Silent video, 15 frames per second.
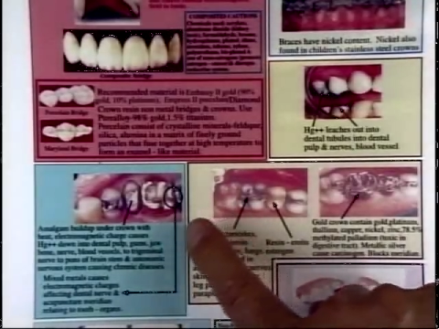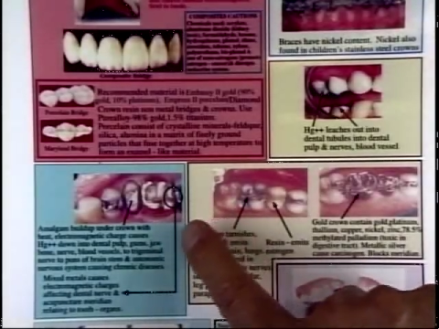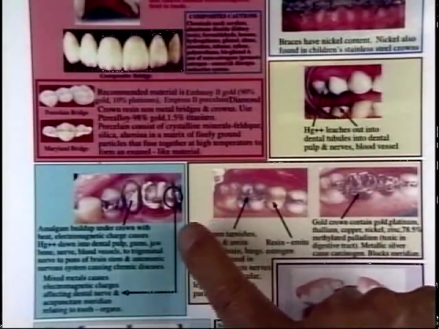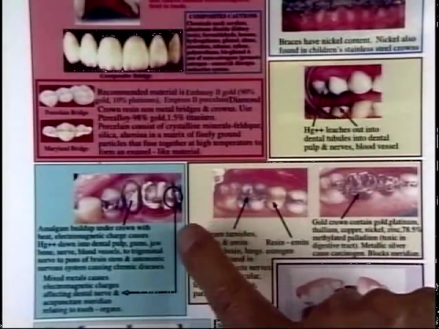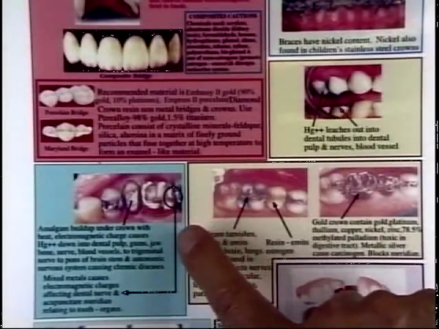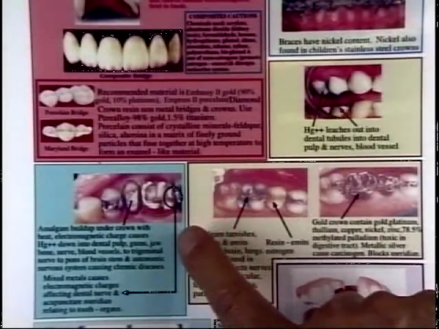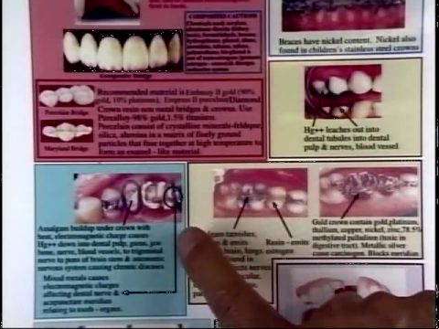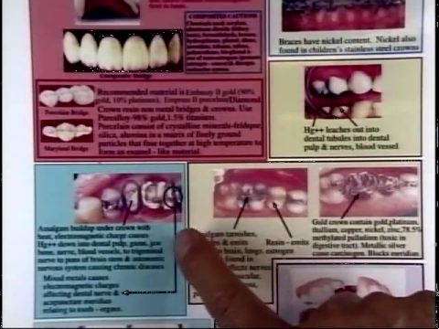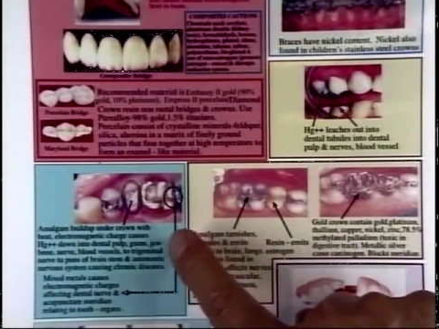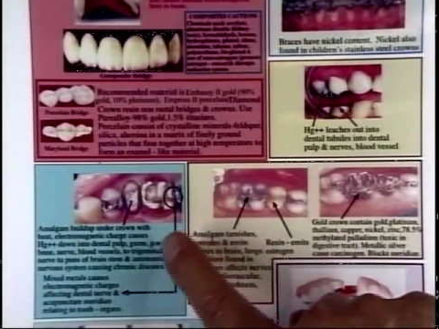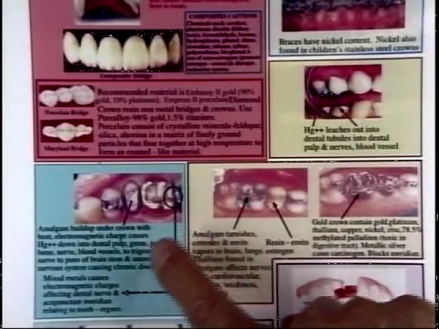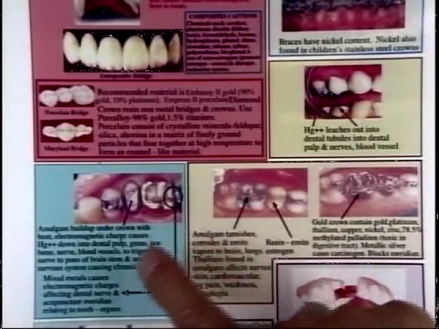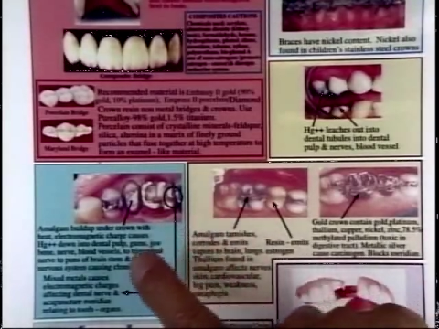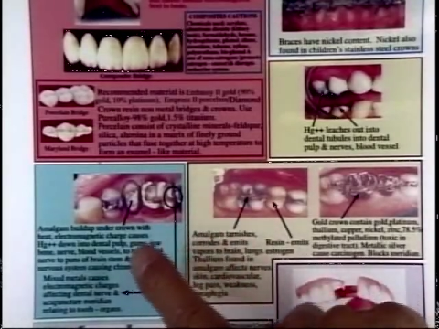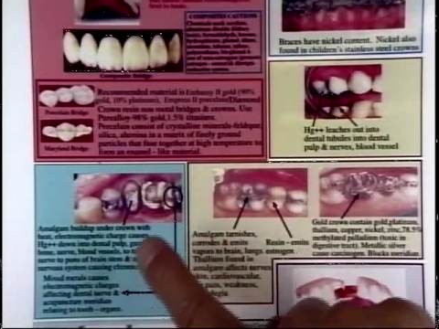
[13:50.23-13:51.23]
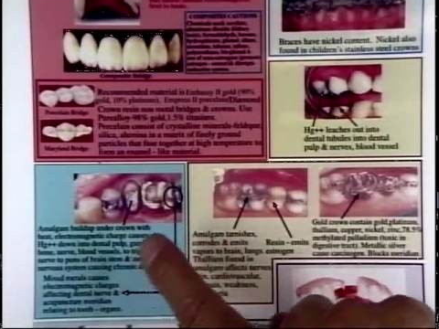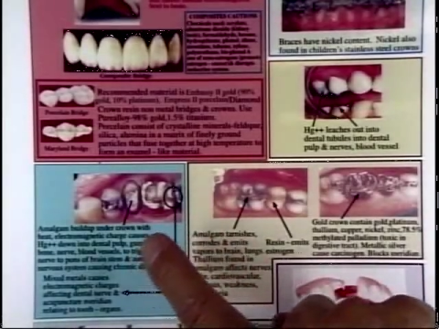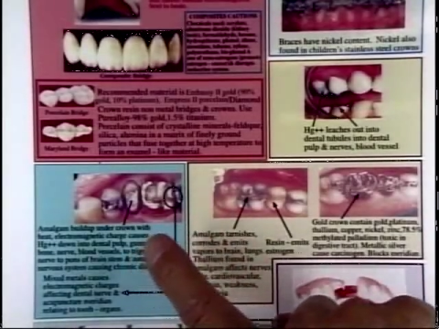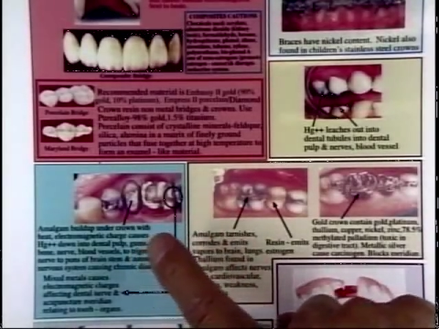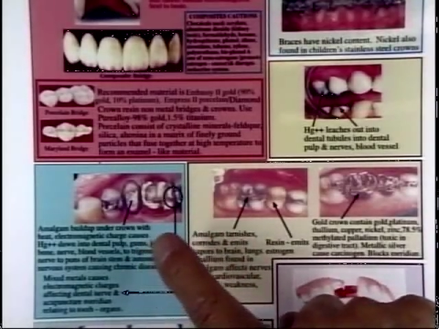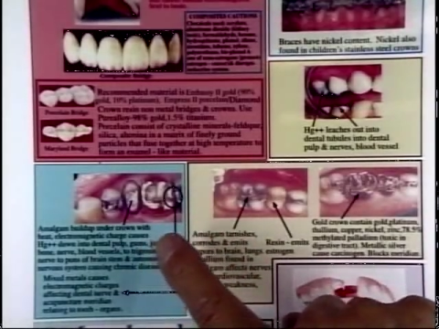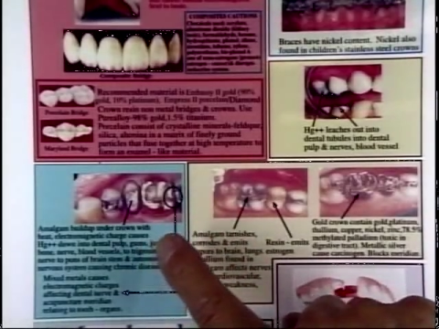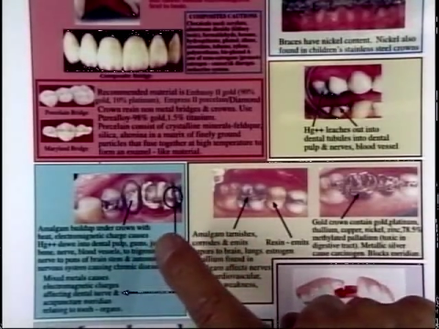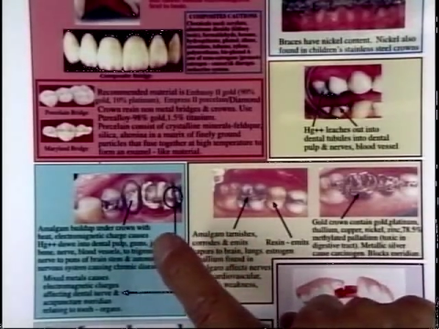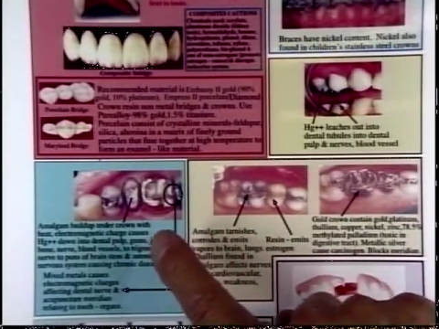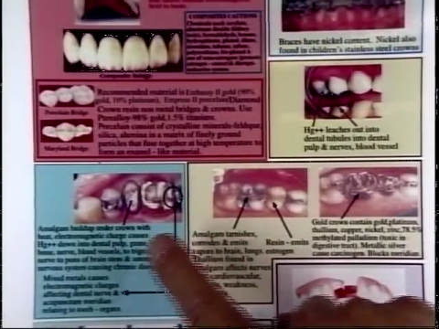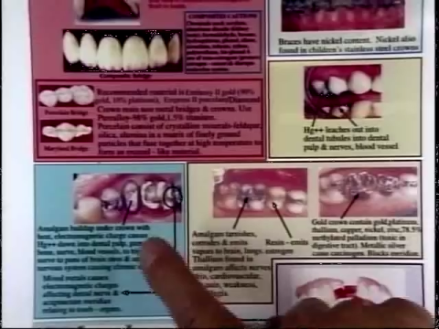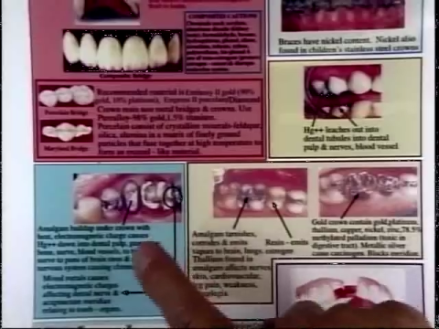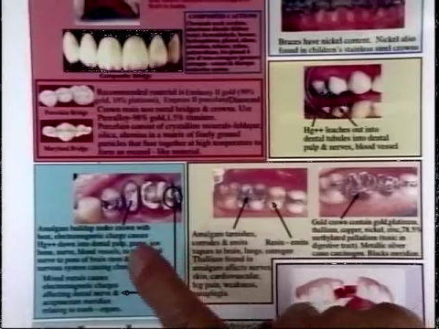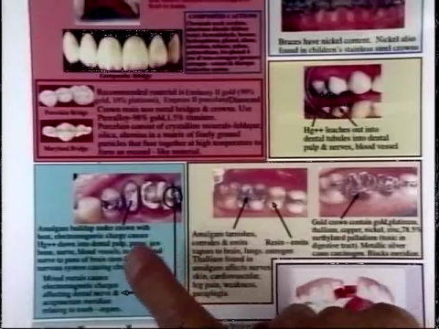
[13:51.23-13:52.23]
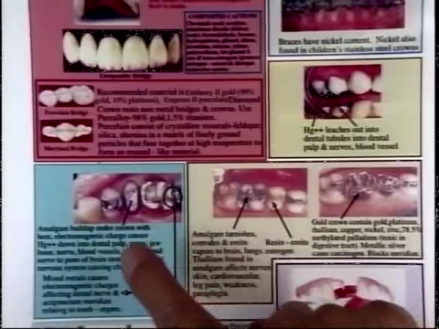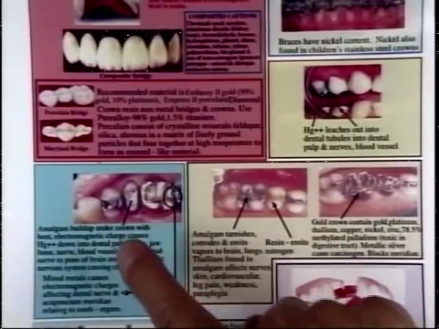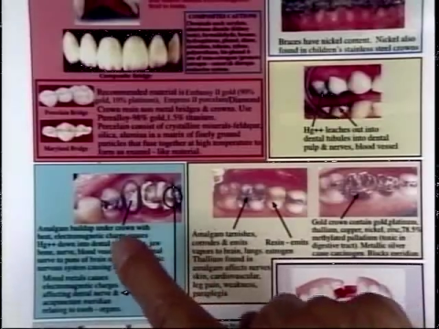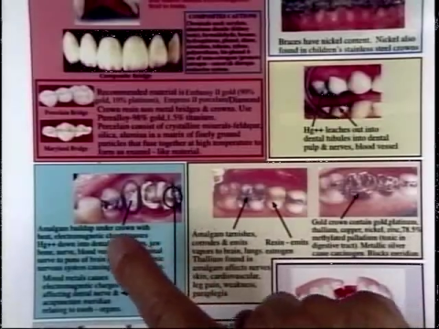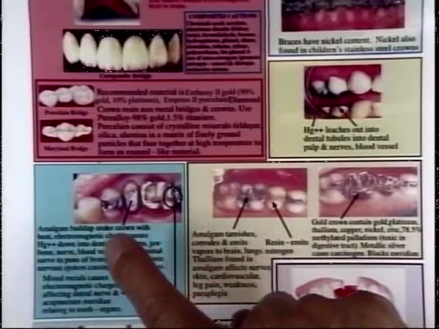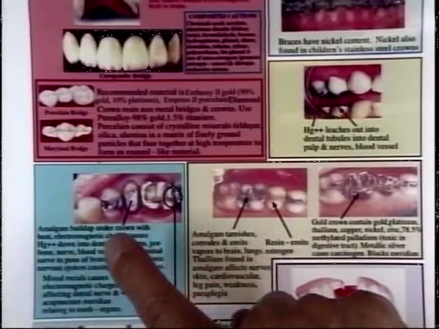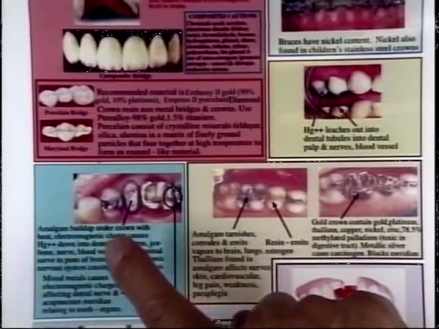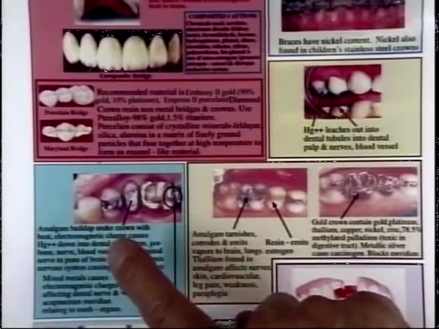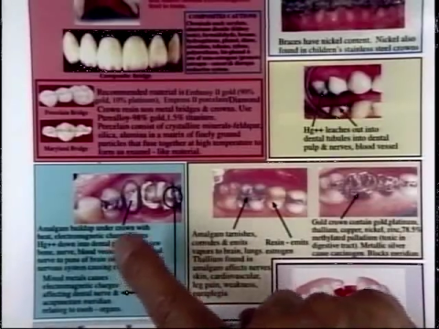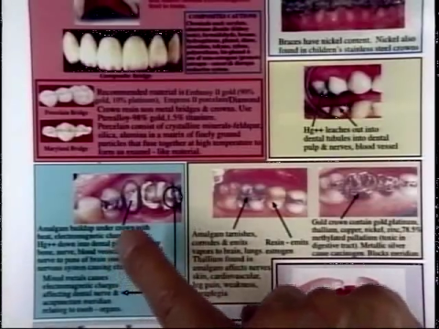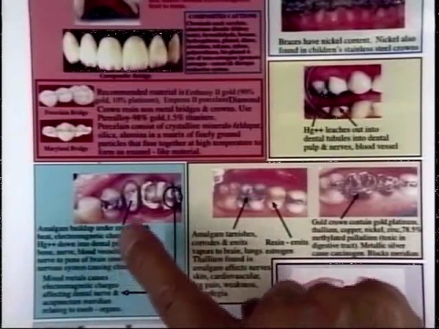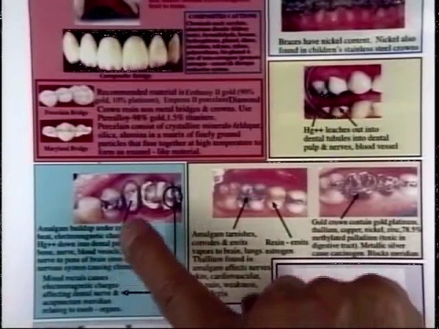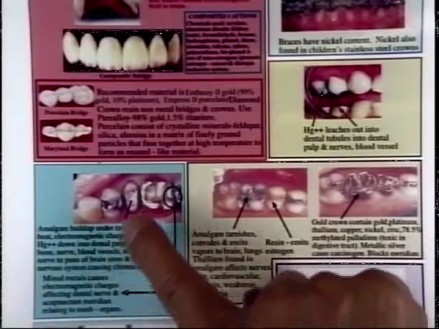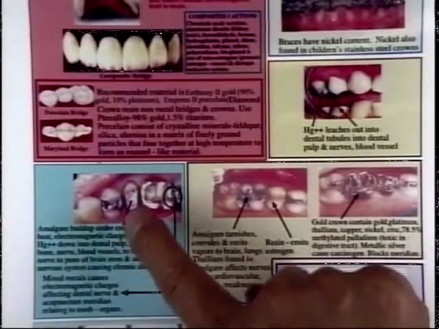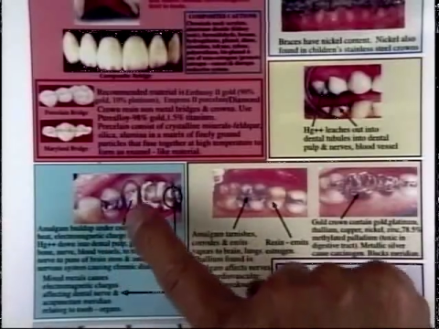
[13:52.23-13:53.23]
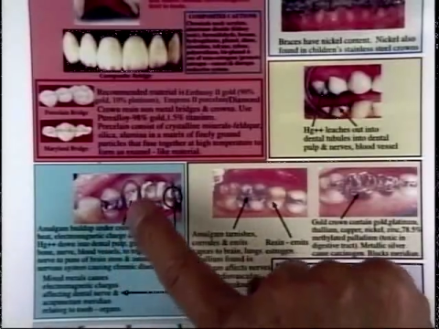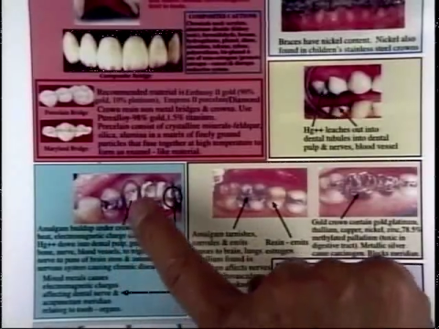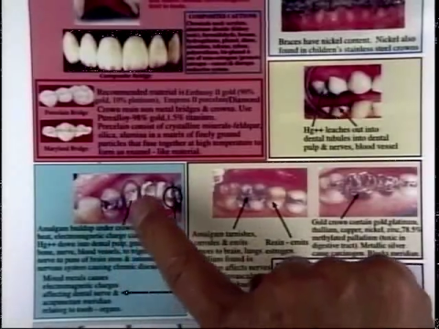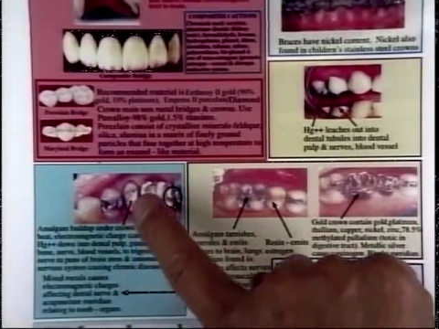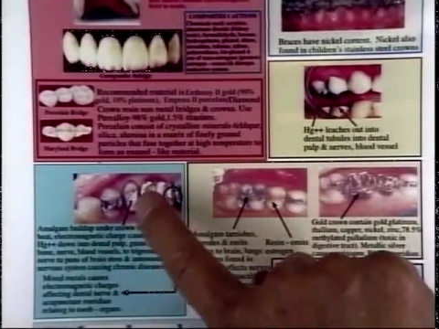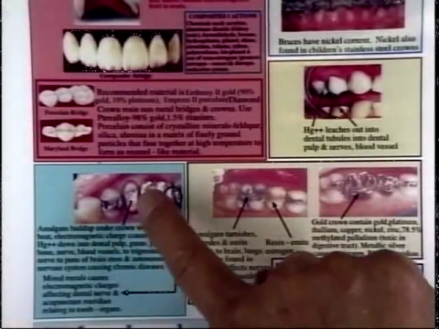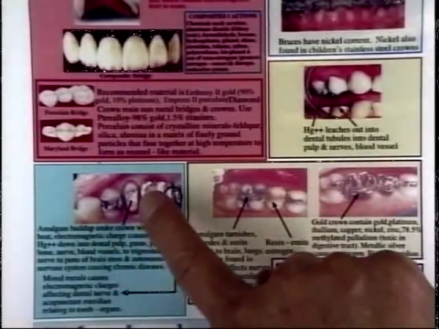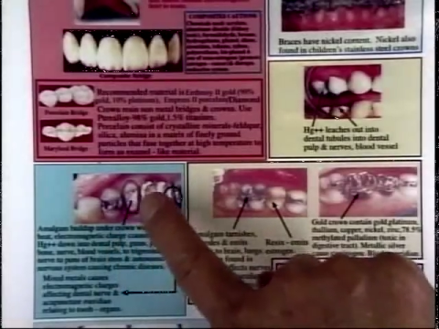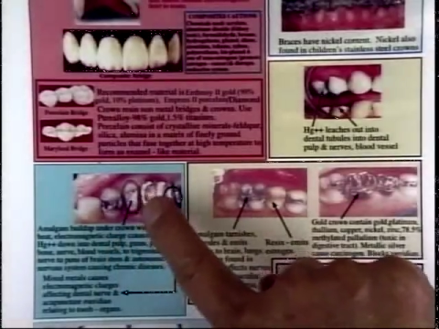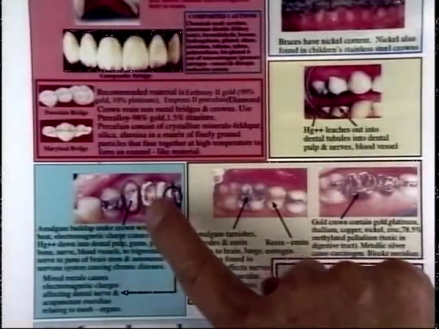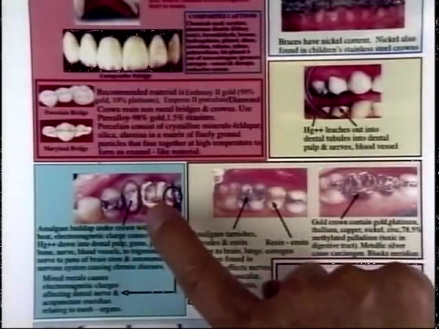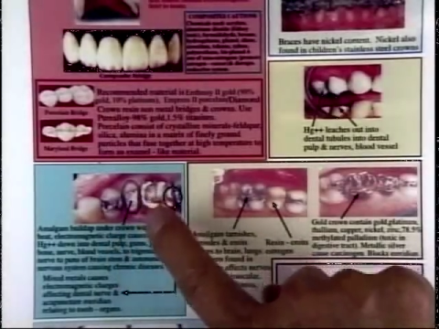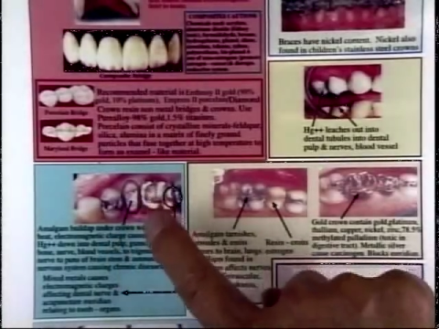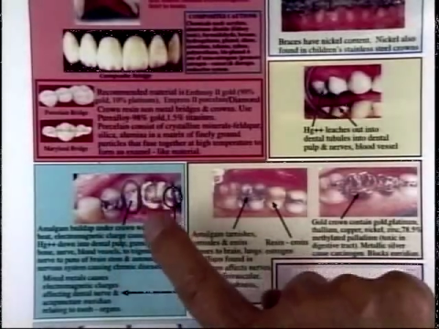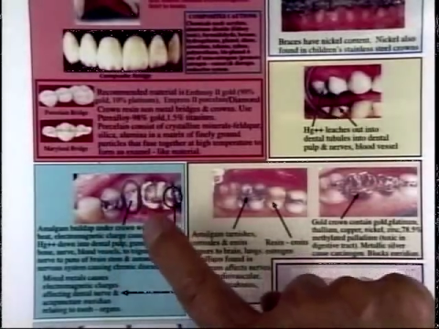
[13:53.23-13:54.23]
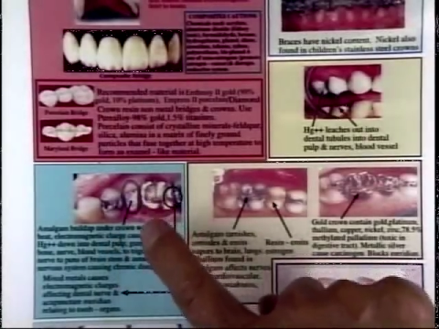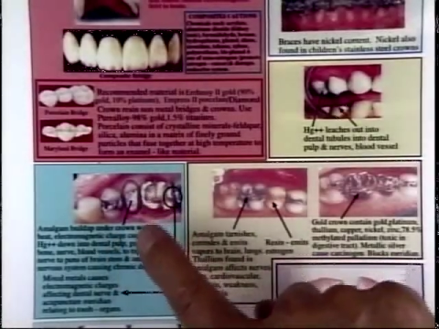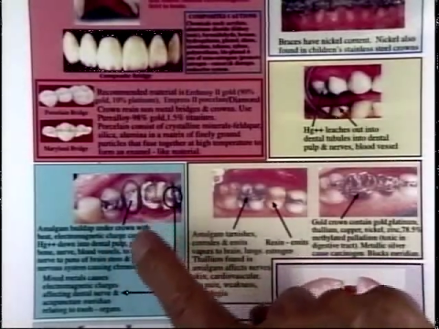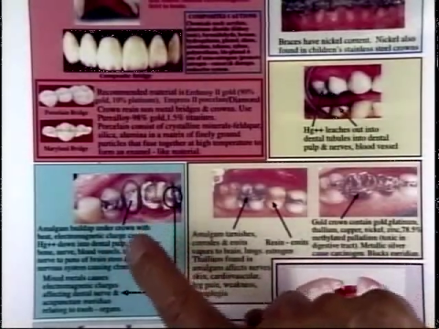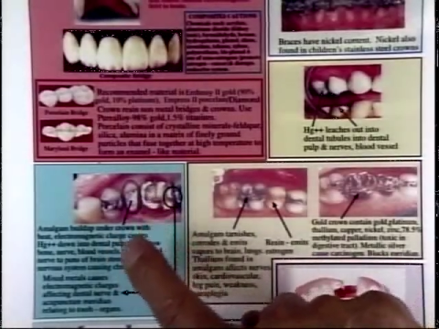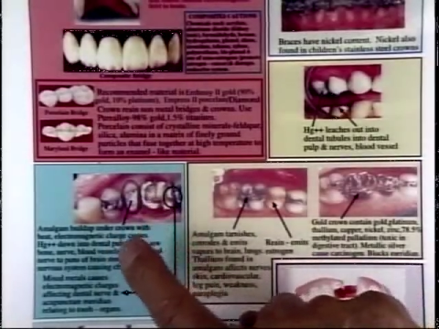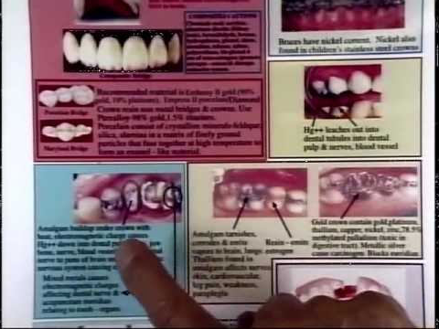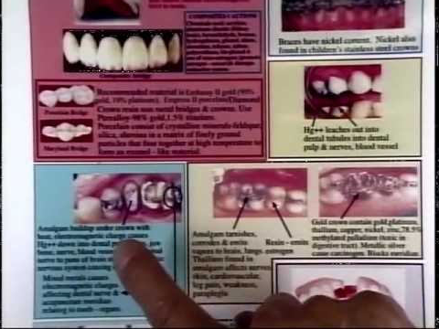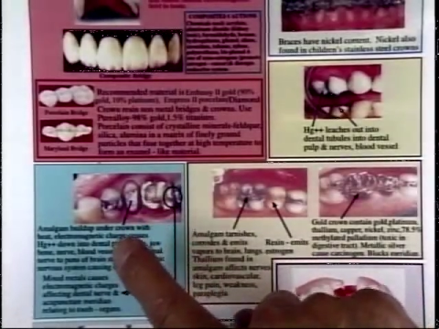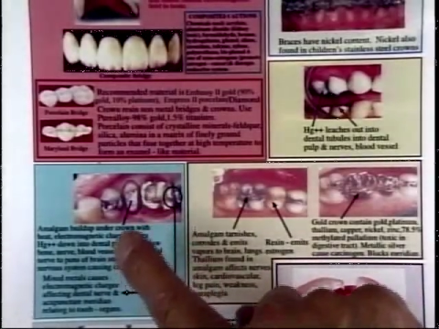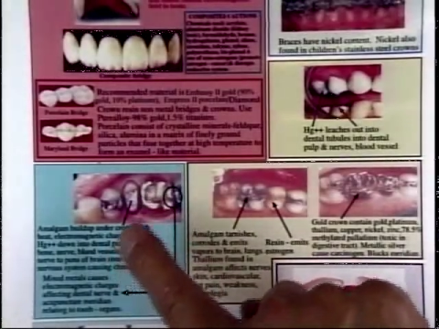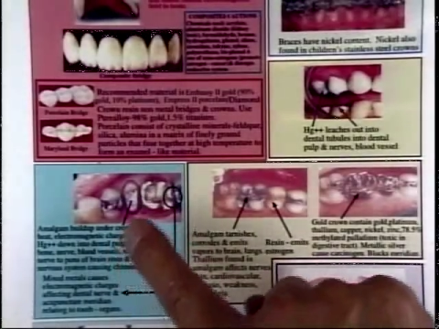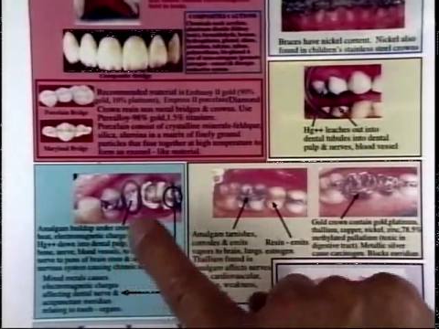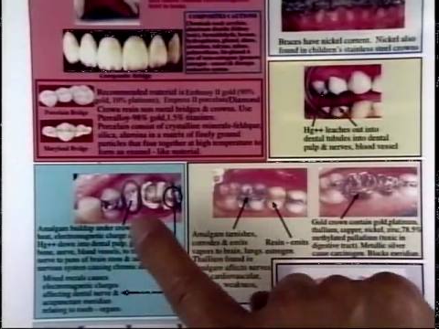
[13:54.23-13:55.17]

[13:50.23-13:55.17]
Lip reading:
No face is visible, so there are no lips to read.